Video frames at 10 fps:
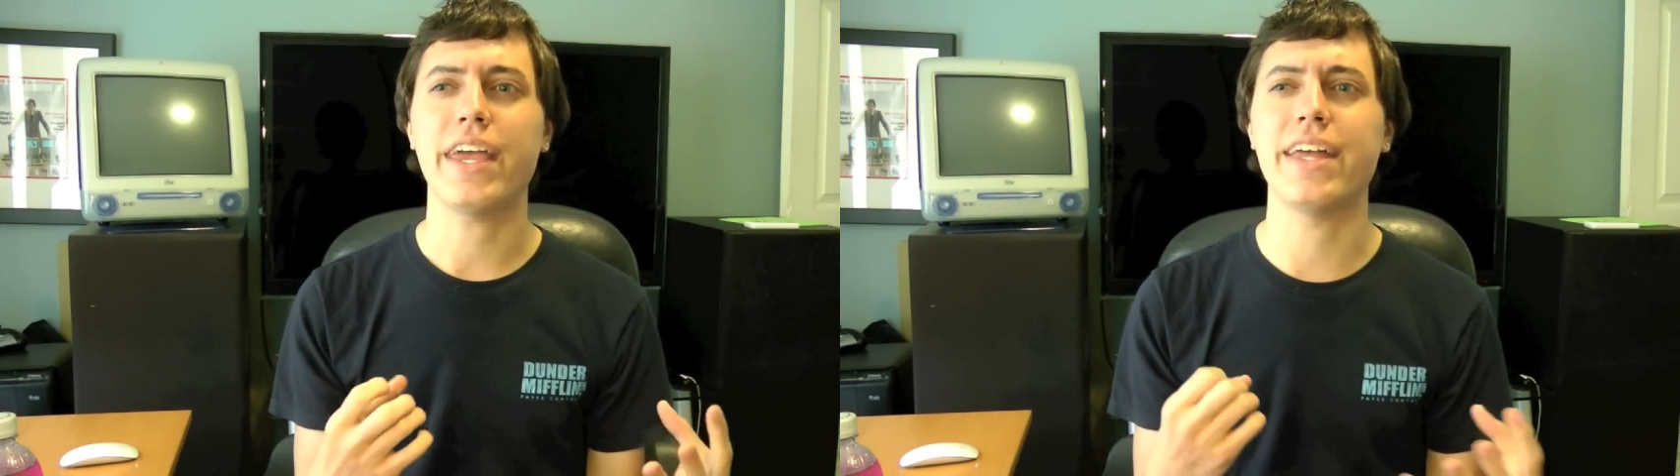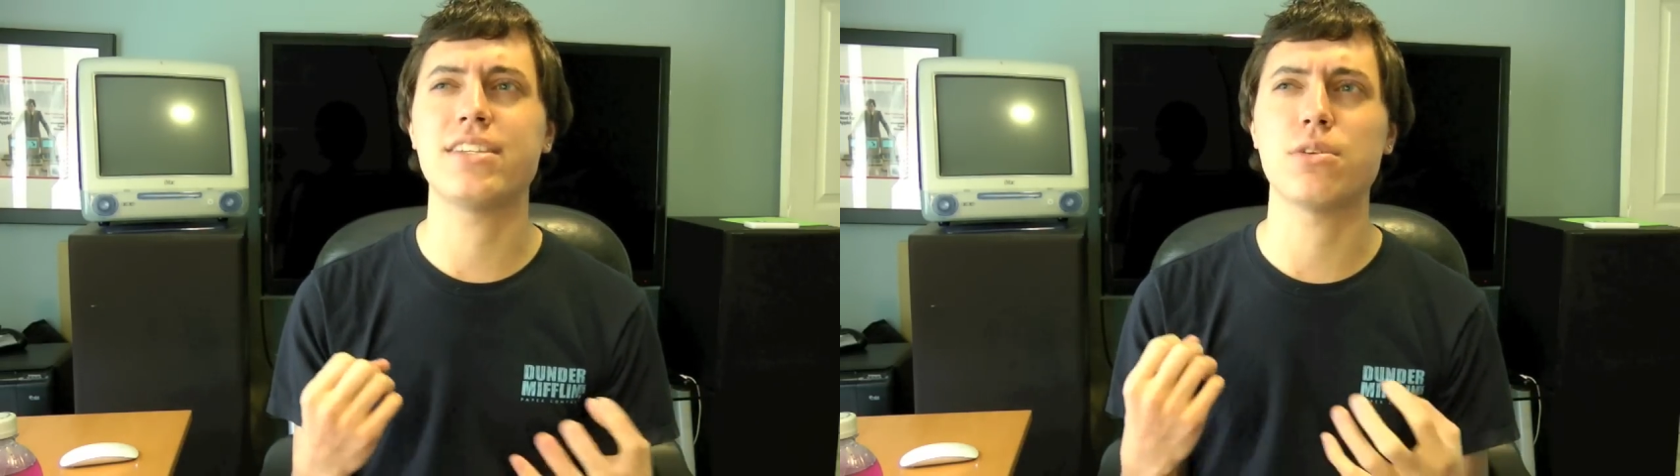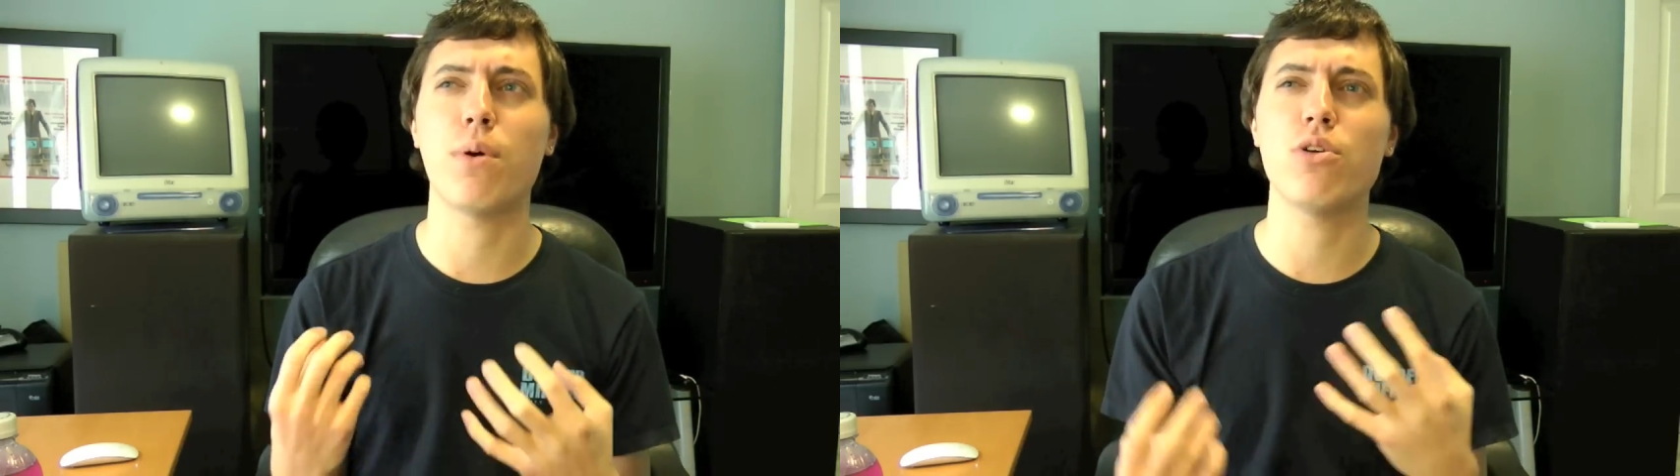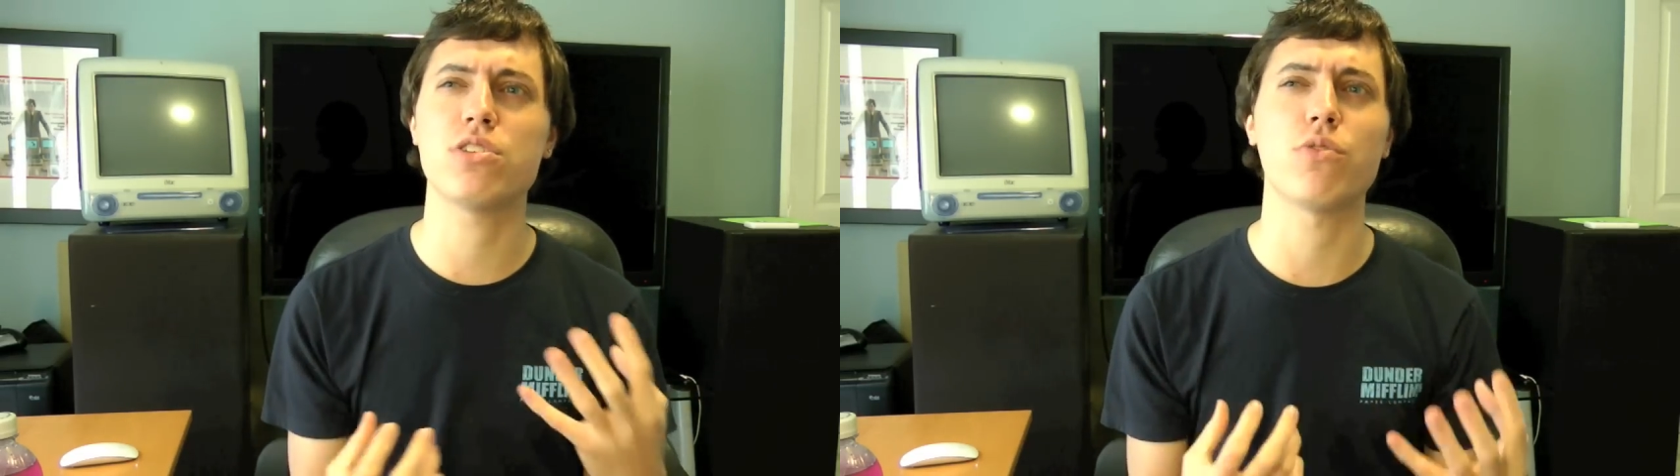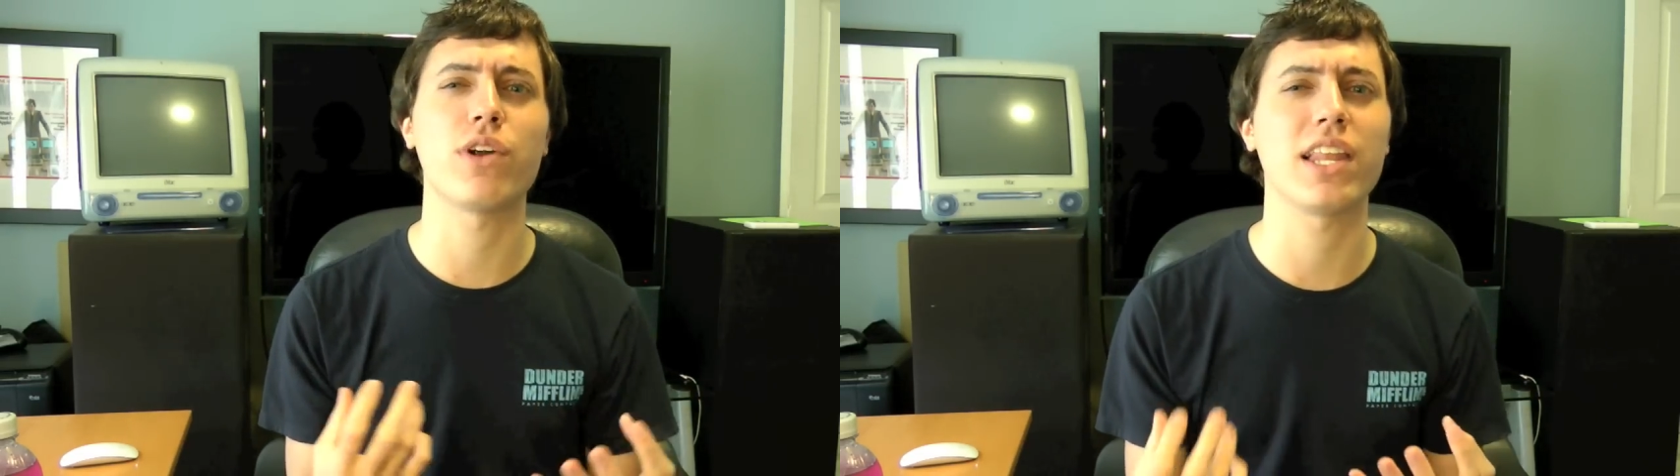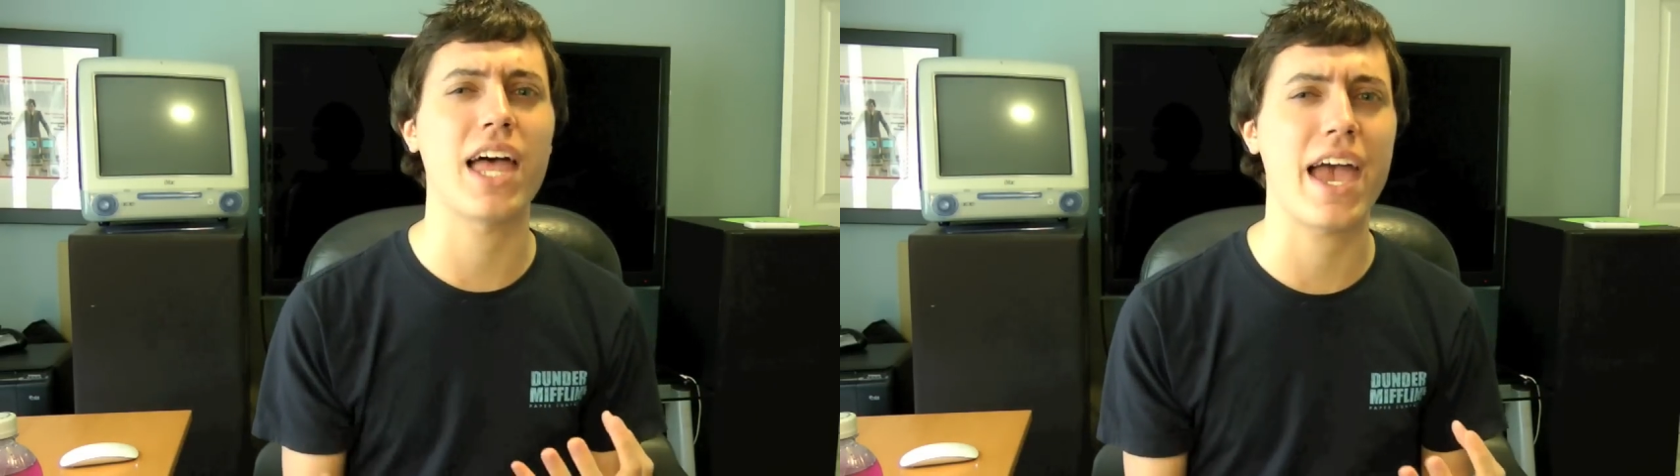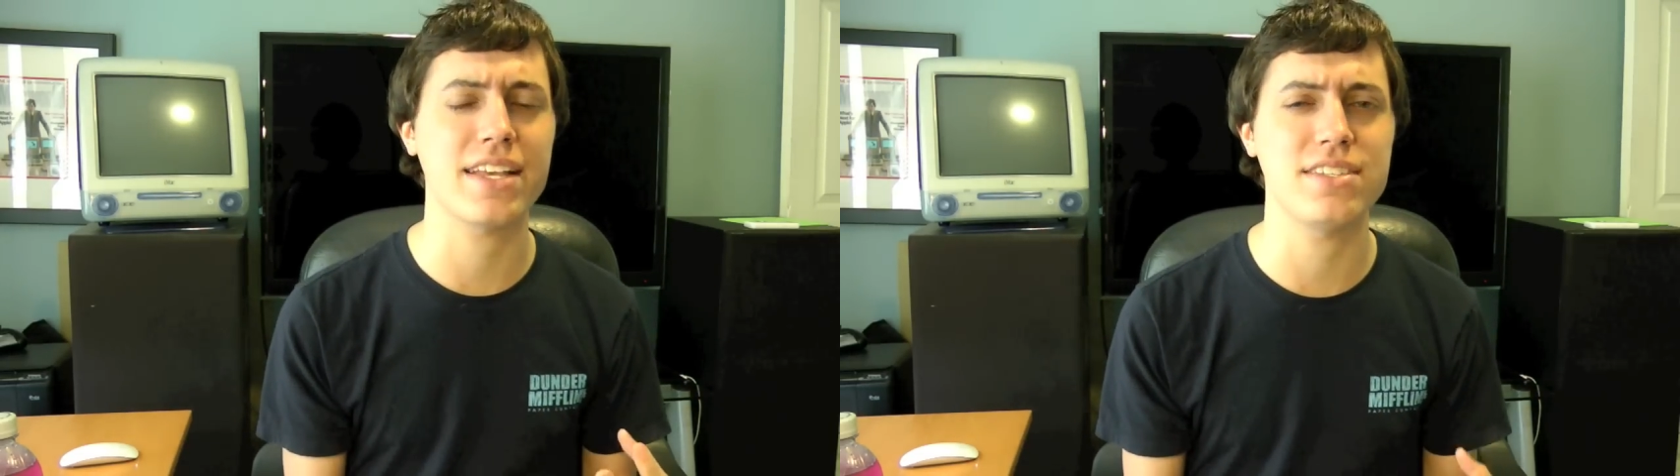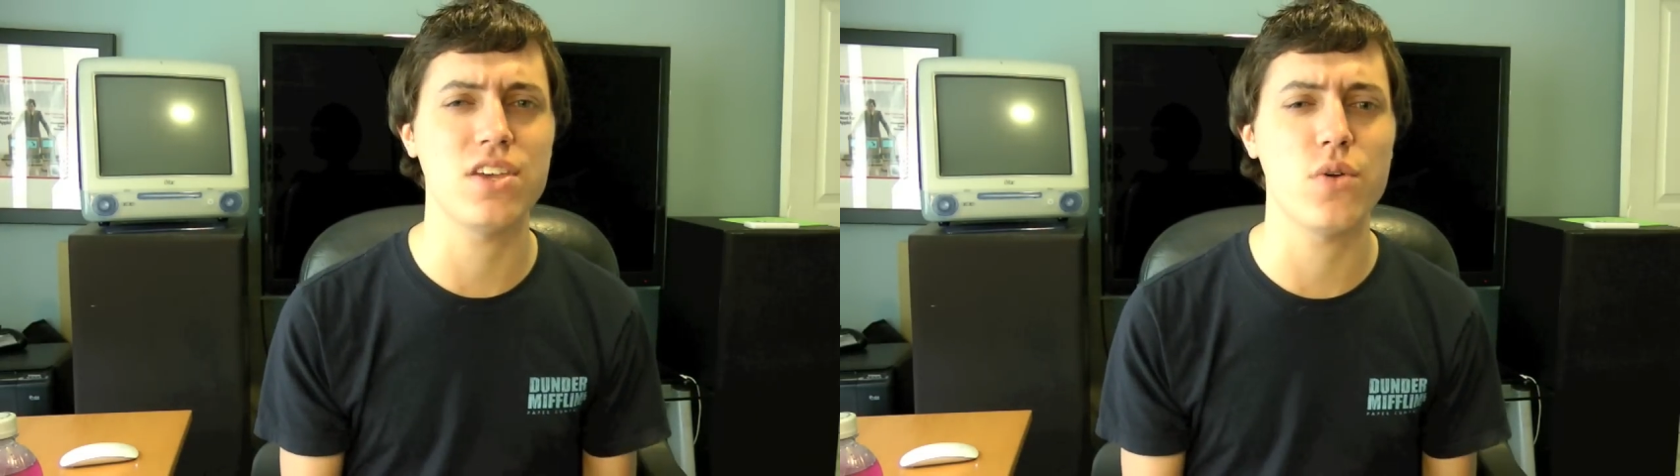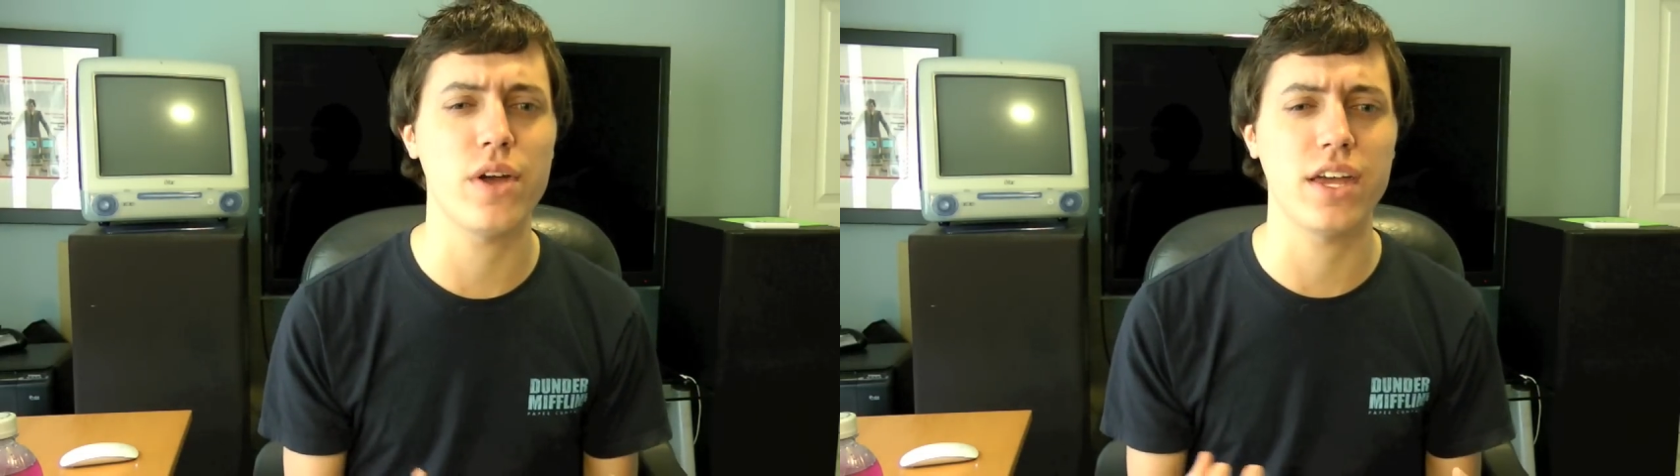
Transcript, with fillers: it's supposed to relax you